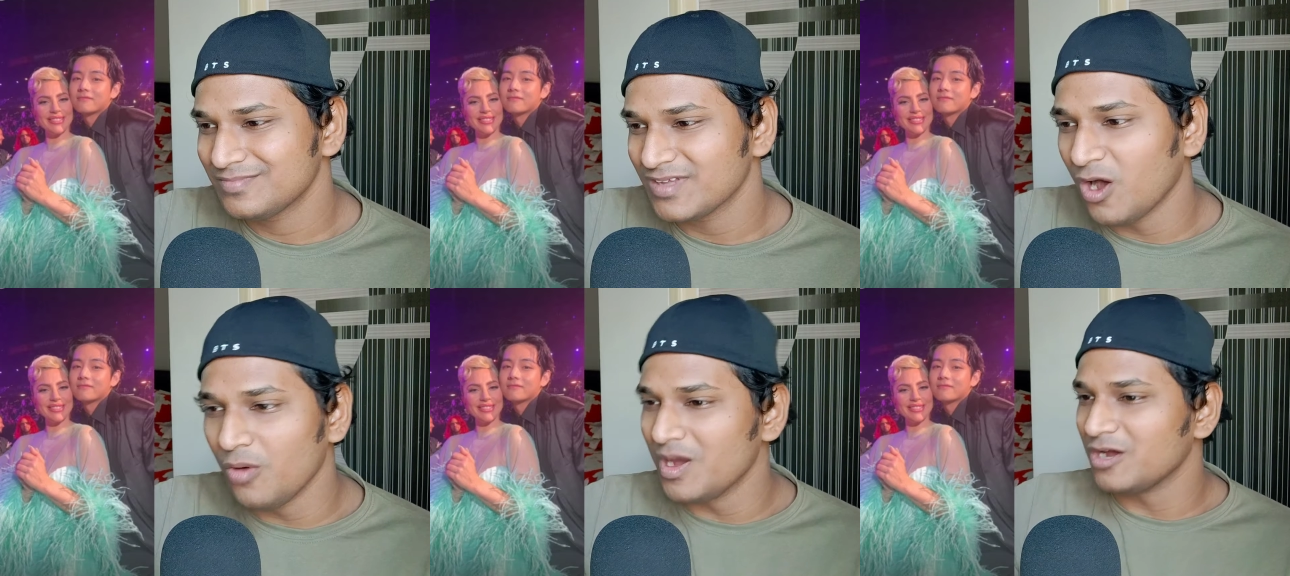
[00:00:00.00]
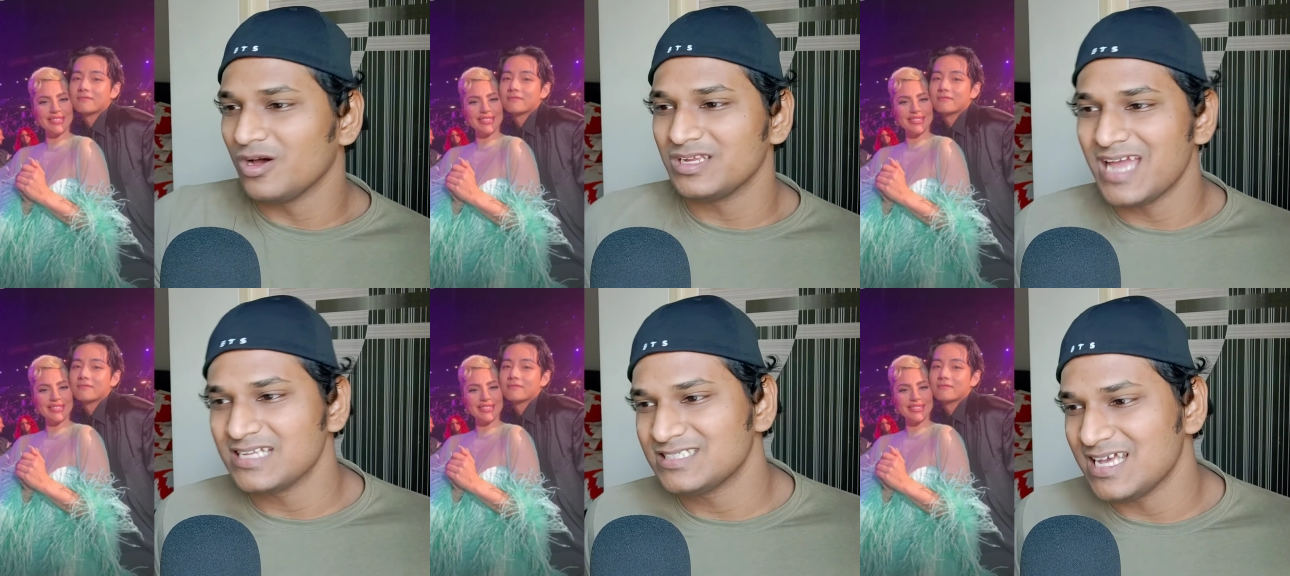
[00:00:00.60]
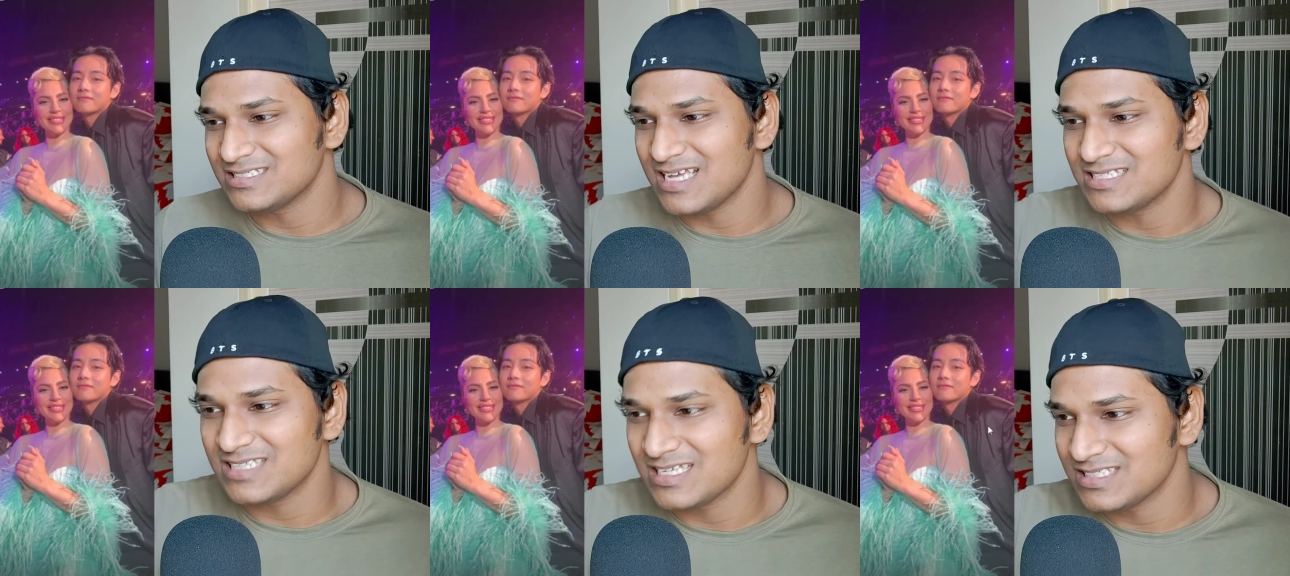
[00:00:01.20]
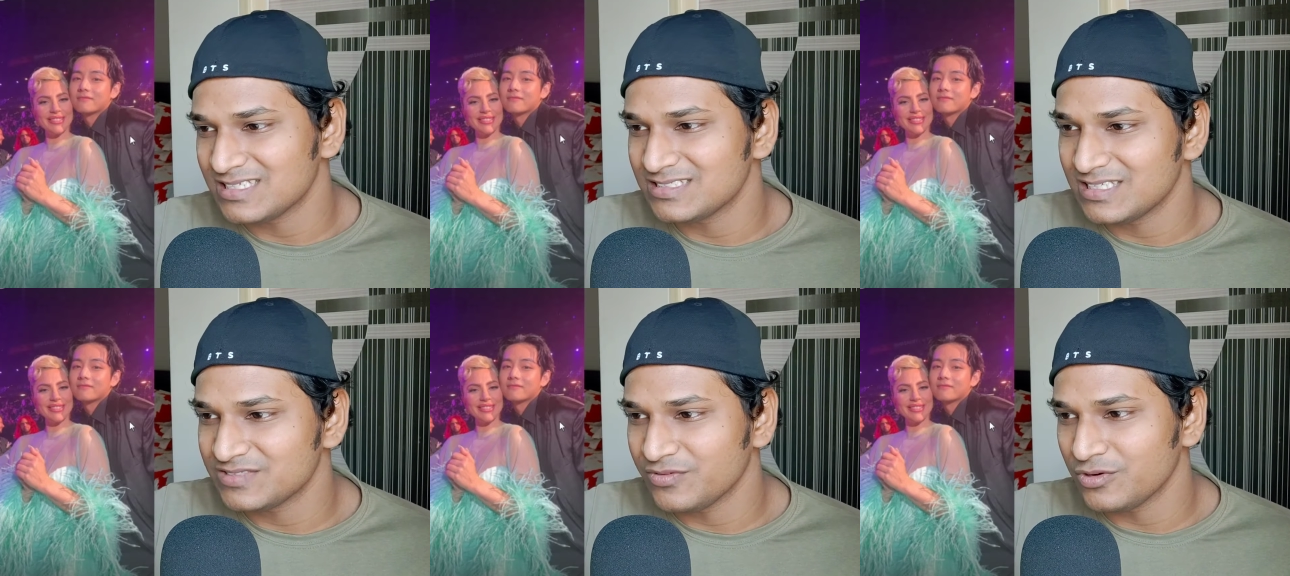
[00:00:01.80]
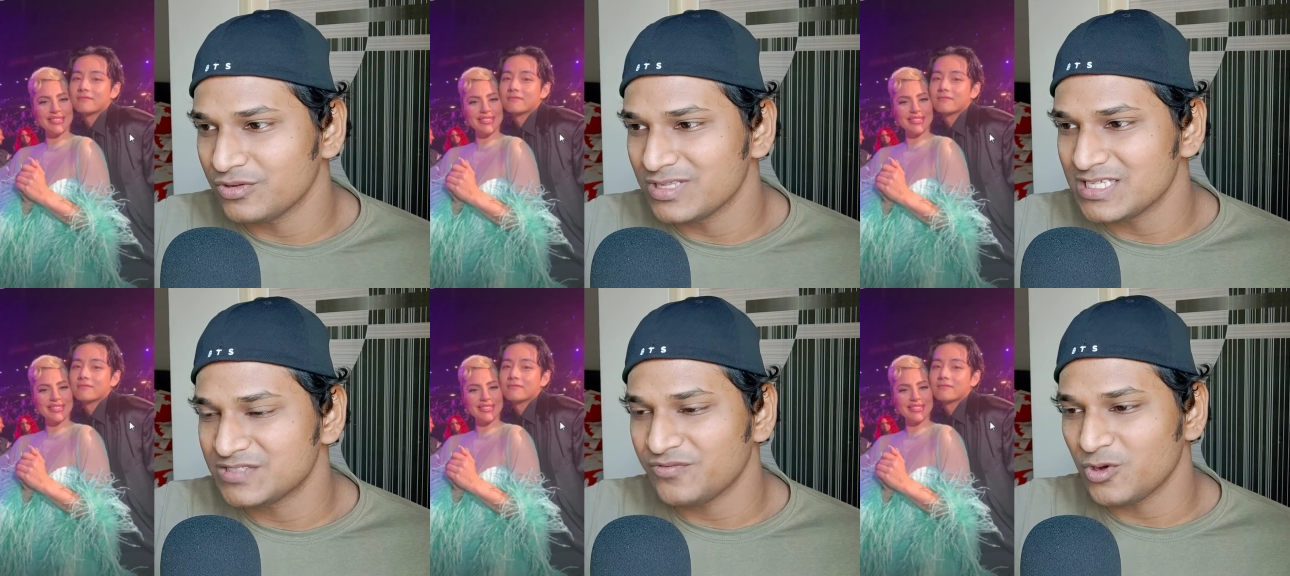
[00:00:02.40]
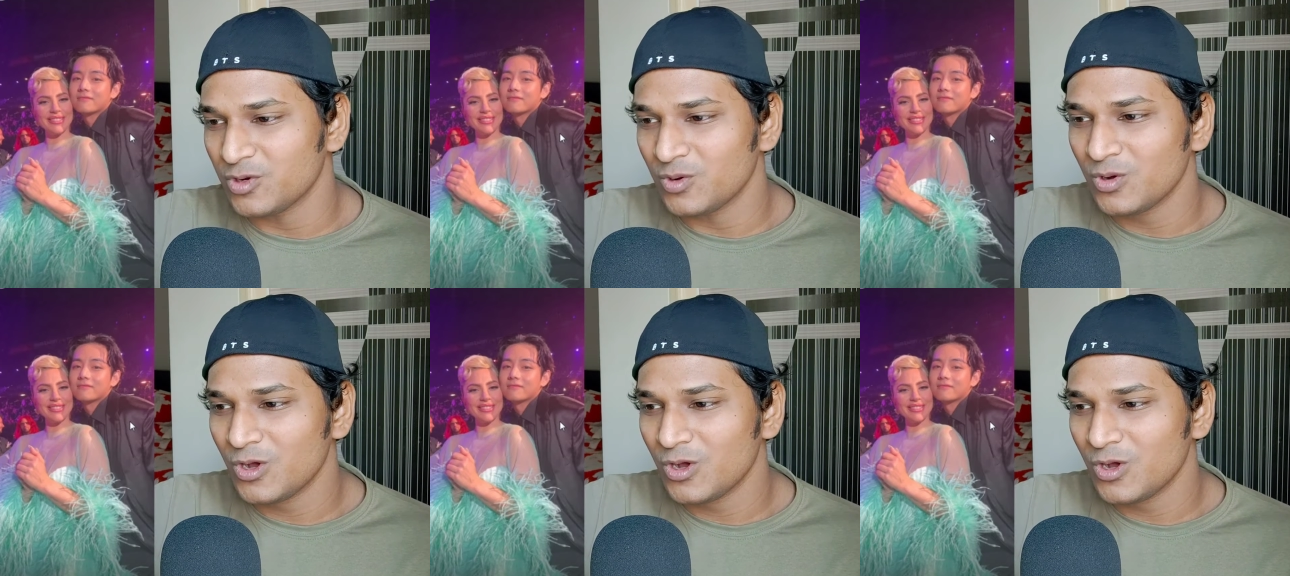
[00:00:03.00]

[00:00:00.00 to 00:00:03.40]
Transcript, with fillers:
Speaker 1: Oh my god, yes, yes, yes, yes, yes. This photo, this photo.